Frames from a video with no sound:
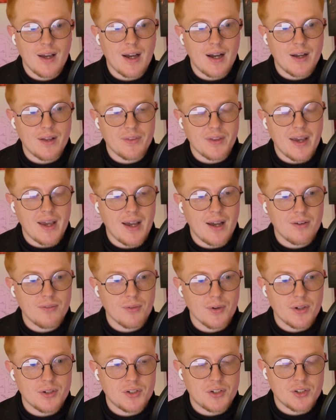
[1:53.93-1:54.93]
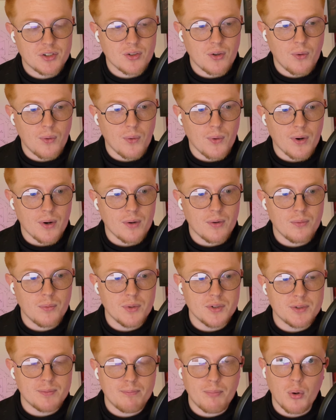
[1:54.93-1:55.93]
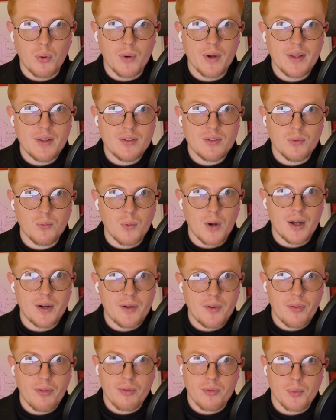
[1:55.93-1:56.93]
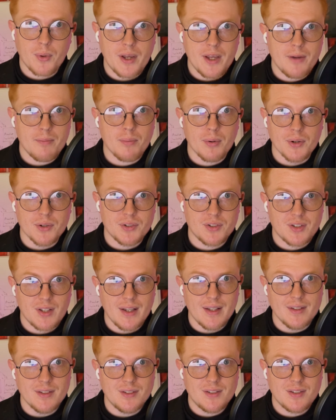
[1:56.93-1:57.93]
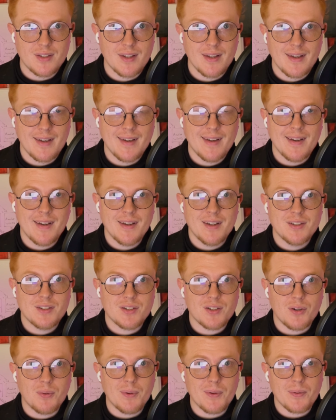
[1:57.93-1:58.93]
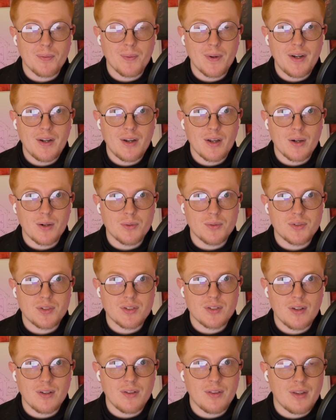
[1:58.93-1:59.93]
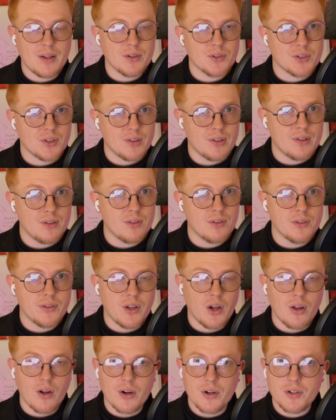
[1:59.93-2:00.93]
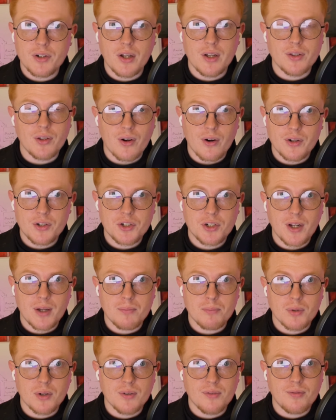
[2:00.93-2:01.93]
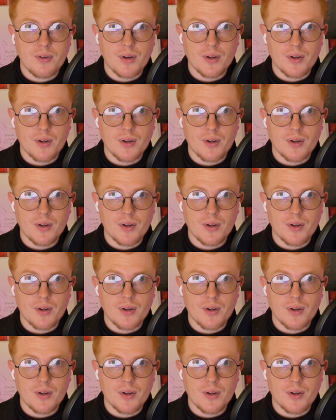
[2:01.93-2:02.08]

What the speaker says: The average score was 0.13%. So with Windows, there's a large number of